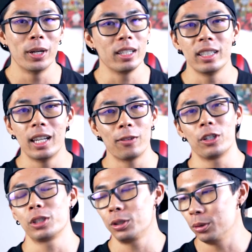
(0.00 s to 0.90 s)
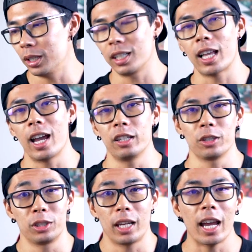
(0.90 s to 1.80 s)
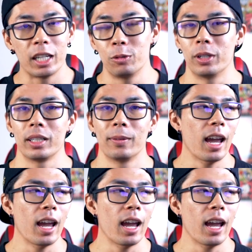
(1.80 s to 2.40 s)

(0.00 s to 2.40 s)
but never to a client or to anyone.